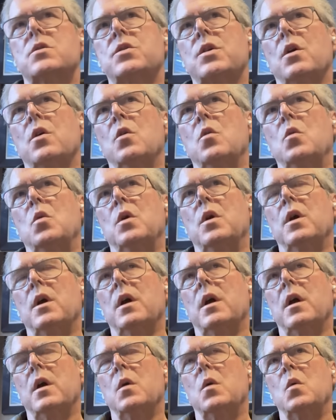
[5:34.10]
So
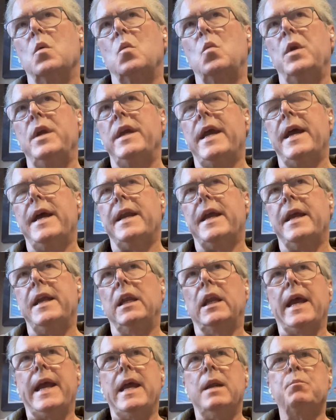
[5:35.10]
uh, we had
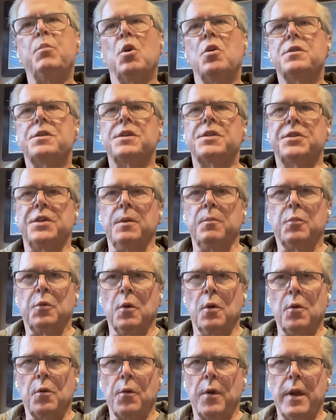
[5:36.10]
a land purchasing
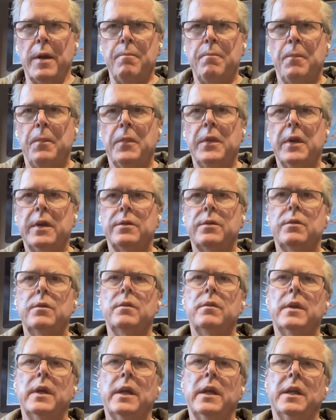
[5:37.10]
program that
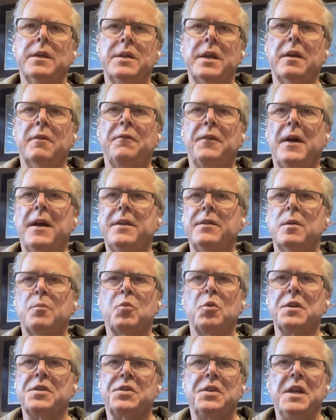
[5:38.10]
that identified
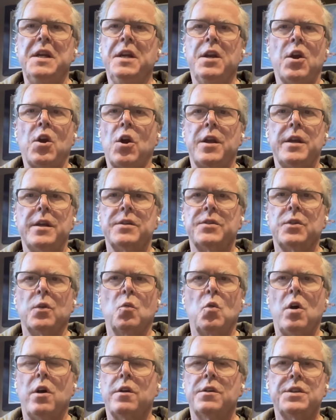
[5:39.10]
the pristine areas,
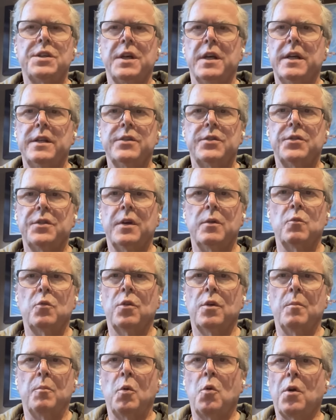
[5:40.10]
the watersheds
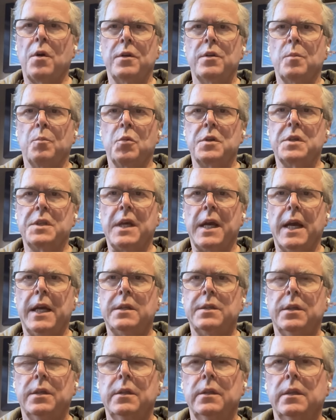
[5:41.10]
that were important to
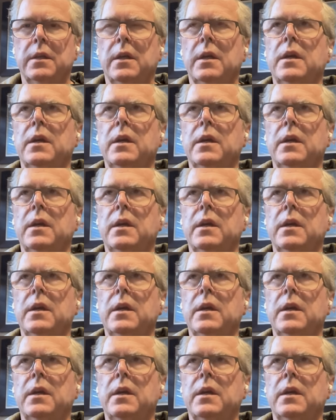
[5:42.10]
protect,